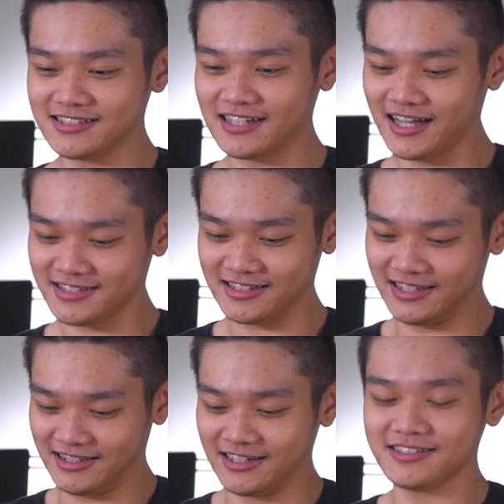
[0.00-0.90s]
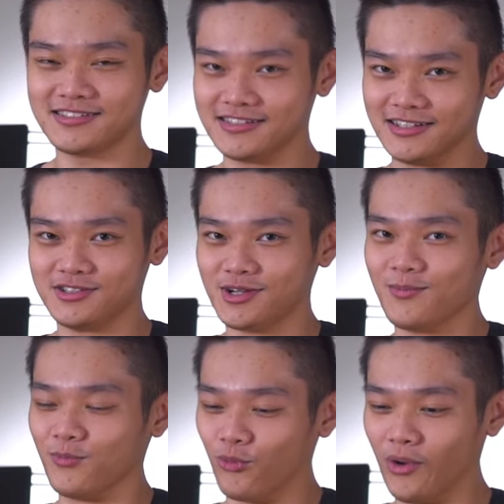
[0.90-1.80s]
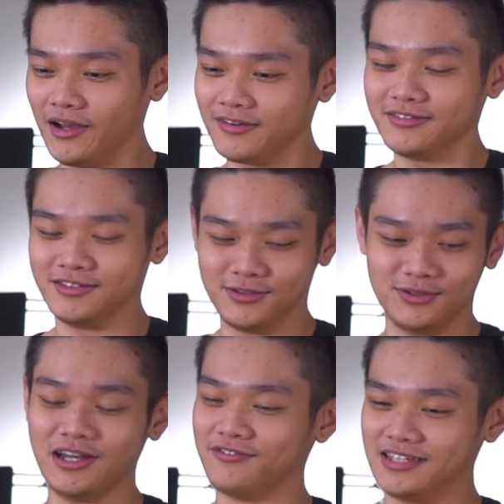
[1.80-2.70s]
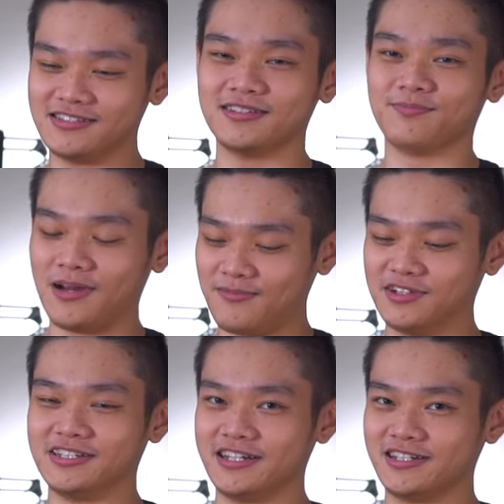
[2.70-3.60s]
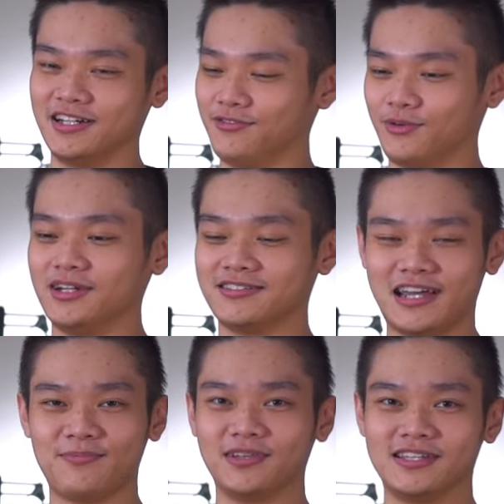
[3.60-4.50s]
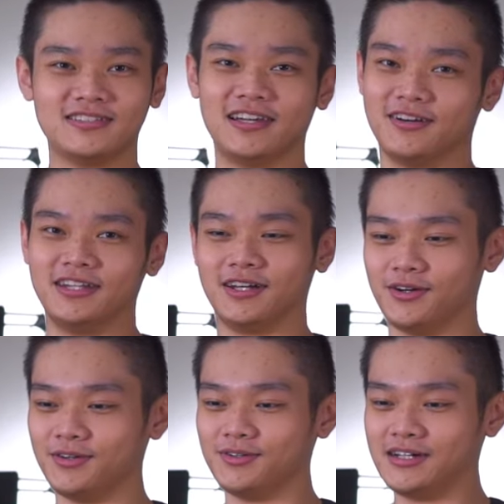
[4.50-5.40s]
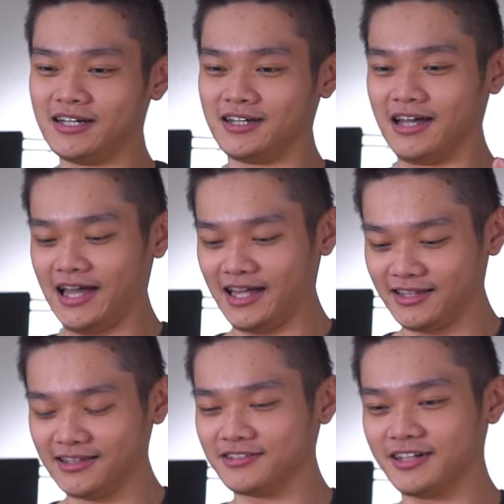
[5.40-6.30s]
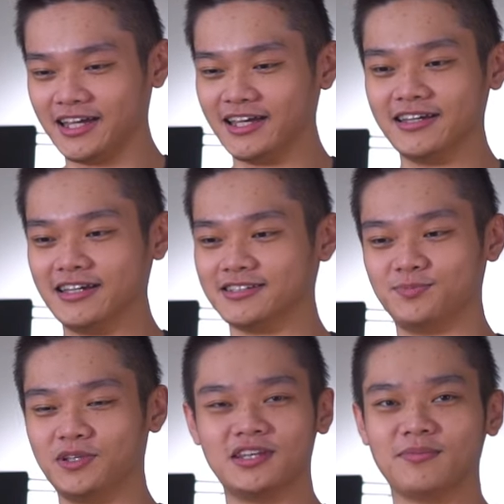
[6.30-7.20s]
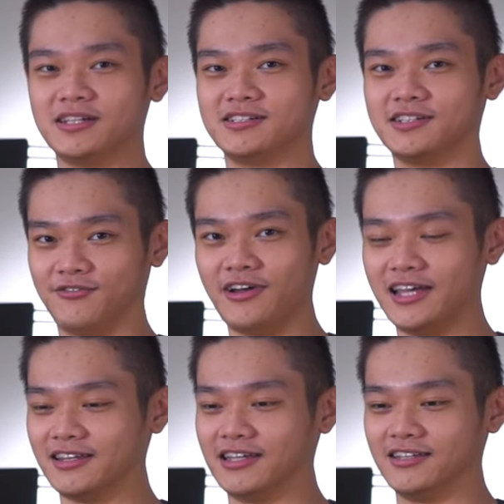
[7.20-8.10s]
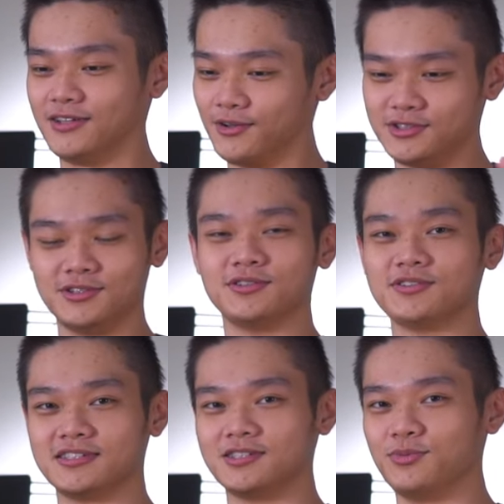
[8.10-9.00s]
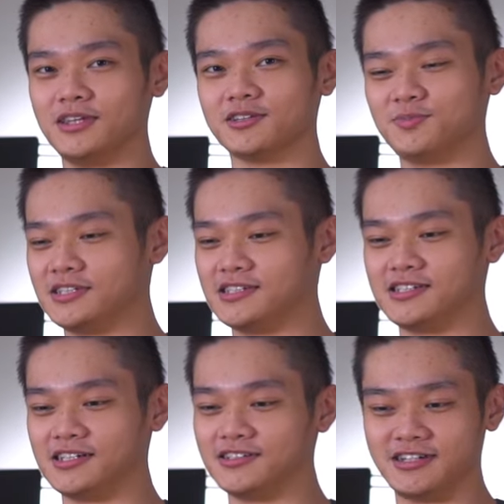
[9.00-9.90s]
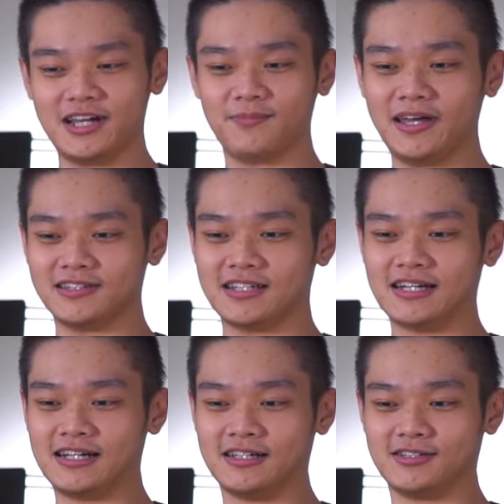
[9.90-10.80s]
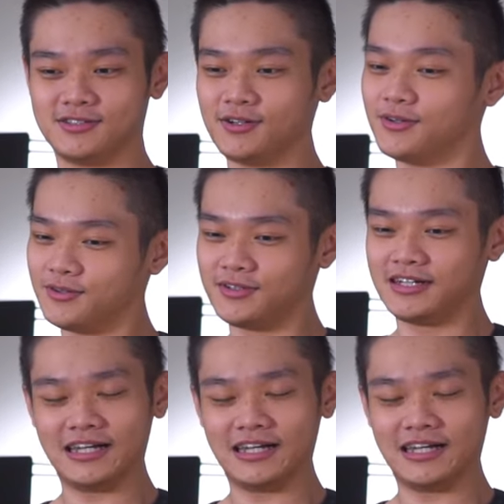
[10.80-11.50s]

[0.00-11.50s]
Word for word: sized, it does the job well. You do have decent palm rejection if you want to type on this thing on the go, and the tracking is pretty much fine. It also uses Windows Precision trackpad, so